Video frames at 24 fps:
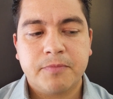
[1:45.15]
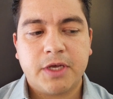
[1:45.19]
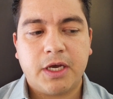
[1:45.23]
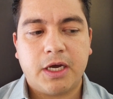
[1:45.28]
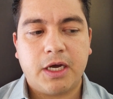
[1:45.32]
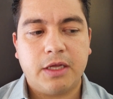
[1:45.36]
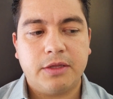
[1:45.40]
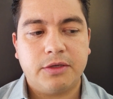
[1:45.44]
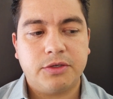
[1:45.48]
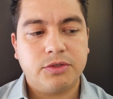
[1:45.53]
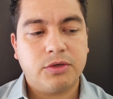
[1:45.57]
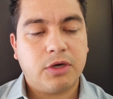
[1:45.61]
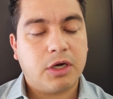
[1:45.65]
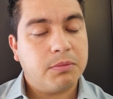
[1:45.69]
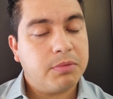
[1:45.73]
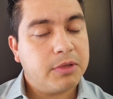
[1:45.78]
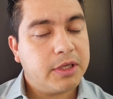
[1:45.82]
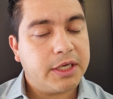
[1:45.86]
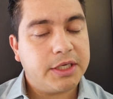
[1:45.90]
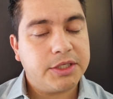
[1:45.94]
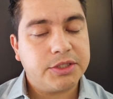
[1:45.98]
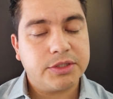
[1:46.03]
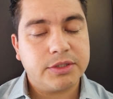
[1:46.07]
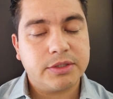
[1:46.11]
There's no
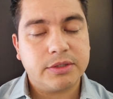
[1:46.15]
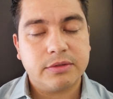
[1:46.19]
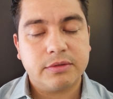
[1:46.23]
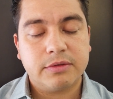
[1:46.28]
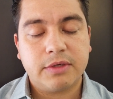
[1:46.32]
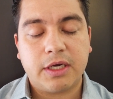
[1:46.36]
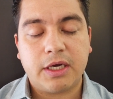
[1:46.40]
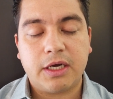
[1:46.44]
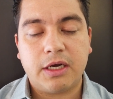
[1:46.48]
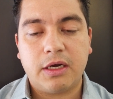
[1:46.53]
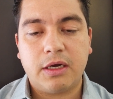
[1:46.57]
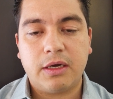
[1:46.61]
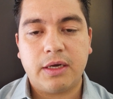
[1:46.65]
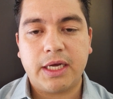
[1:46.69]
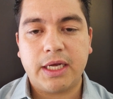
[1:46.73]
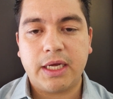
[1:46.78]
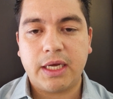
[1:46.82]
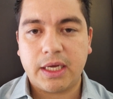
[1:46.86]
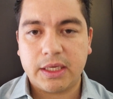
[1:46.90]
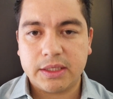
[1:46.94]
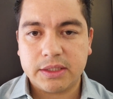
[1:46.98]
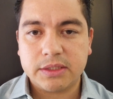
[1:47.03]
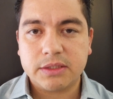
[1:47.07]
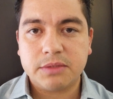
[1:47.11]
obligation
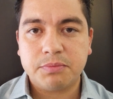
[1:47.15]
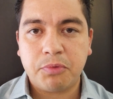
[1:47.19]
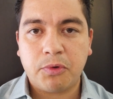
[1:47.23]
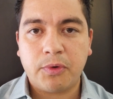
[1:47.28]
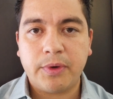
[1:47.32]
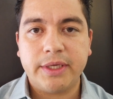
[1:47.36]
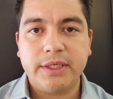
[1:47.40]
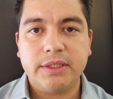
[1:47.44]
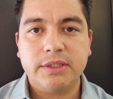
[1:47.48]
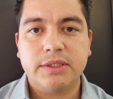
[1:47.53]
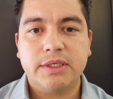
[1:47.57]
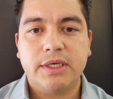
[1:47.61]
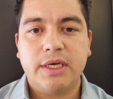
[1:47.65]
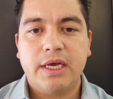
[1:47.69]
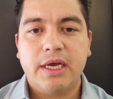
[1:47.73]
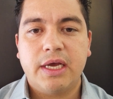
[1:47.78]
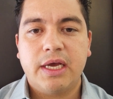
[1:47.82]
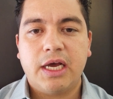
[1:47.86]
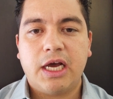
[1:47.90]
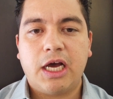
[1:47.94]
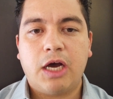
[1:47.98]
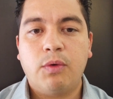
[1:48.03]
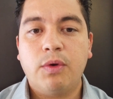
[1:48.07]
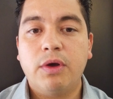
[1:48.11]
at this point.
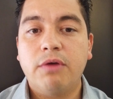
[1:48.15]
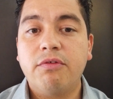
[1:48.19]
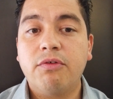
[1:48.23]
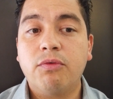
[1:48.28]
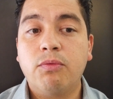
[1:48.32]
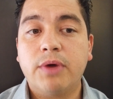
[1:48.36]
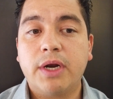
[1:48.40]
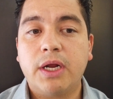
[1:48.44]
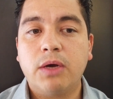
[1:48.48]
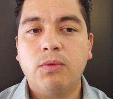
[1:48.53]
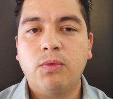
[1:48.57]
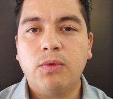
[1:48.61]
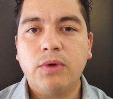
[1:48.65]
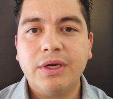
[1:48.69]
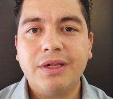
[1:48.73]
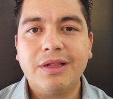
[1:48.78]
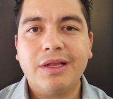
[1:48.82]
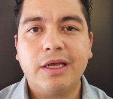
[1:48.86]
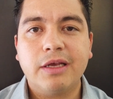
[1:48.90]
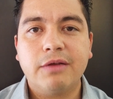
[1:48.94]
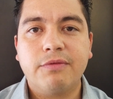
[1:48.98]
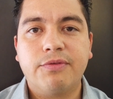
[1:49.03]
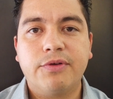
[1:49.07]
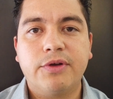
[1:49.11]
However, what I would
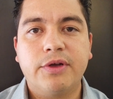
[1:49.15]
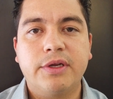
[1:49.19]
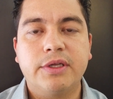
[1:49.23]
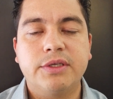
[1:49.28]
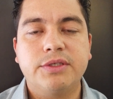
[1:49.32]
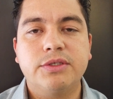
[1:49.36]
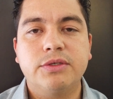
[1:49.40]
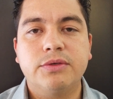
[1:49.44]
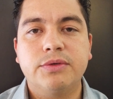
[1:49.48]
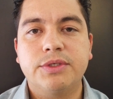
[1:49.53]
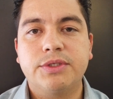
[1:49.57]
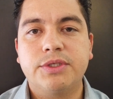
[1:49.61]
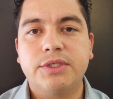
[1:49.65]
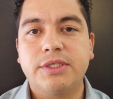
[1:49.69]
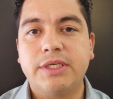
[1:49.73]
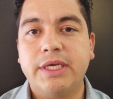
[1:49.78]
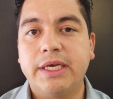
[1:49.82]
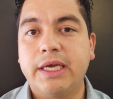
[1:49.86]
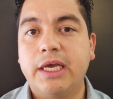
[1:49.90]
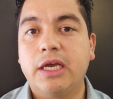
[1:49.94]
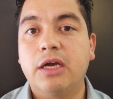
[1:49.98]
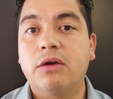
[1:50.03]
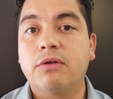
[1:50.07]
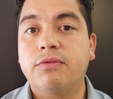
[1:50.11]
like for you to do is to
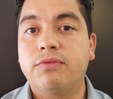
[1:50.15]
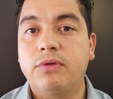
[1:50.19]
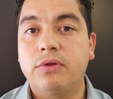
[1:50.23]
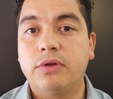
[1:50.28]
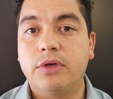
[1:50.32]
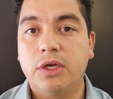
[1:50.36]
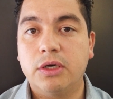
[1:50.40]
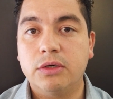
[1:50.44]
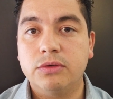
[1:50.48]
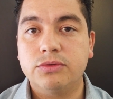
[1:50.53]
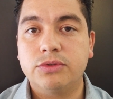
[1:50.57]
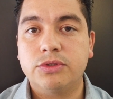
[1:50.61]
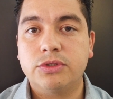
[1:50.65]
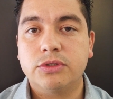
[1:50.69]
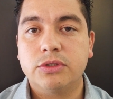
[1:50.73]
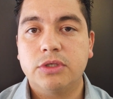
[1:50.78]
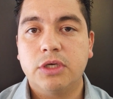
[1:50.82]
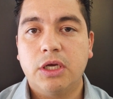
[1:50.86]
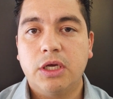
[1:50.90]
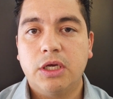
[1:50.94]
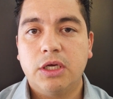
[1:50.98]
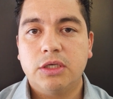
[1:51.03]
take careful notes.